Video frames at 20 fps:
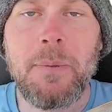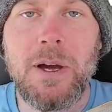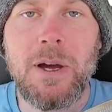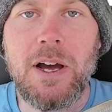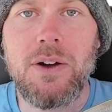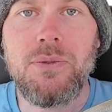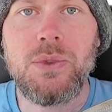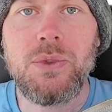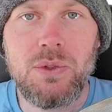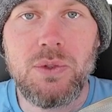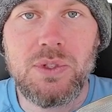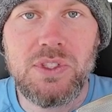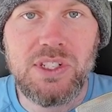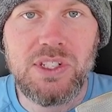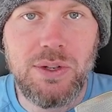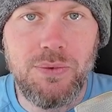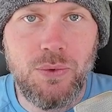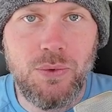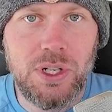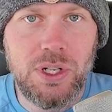of those
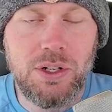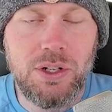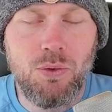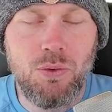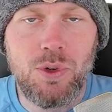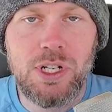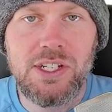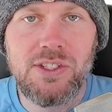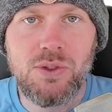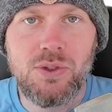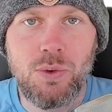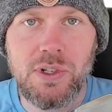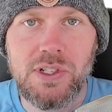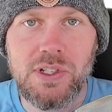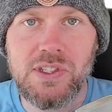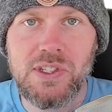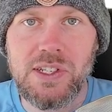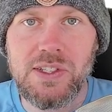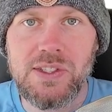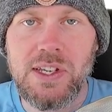different
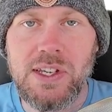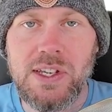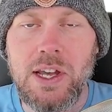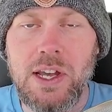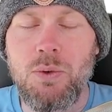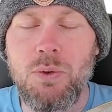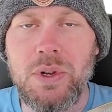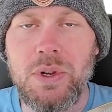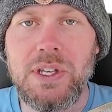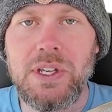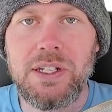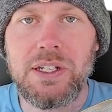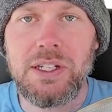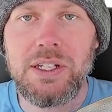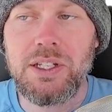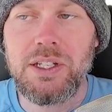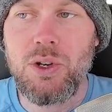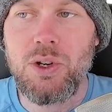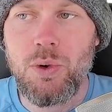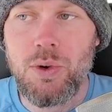resources within
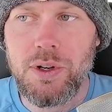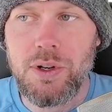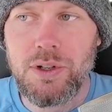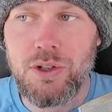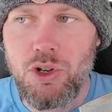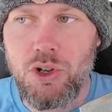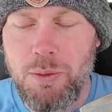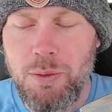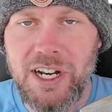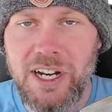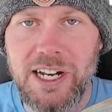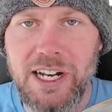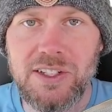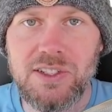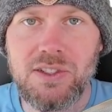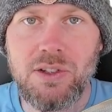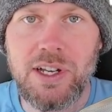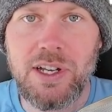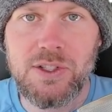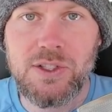your Kubernetes
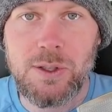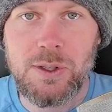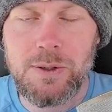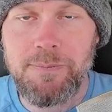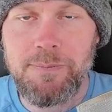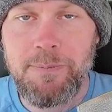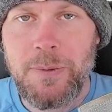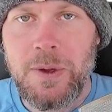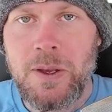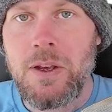cluster.